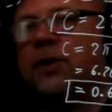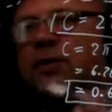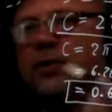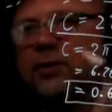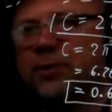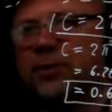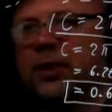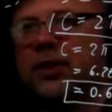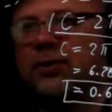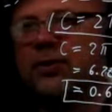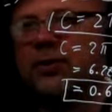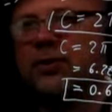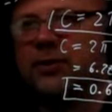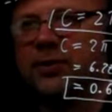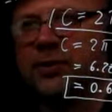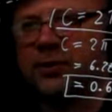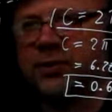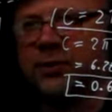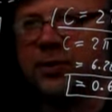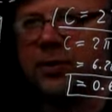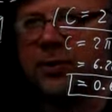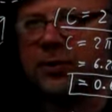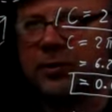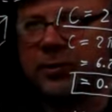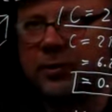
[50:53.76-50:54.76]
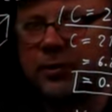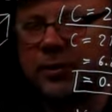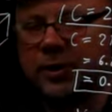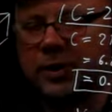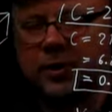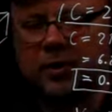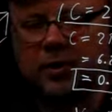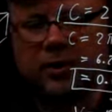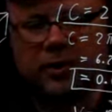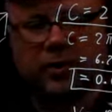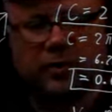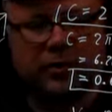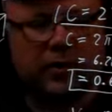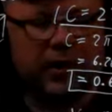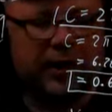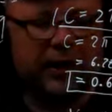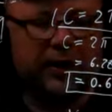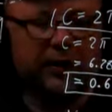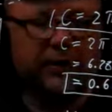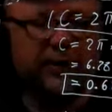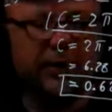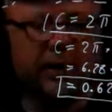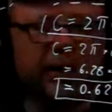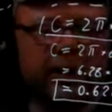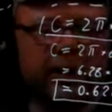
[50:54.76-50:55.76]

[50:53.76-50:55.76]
So yes, it's going to, they're going to add.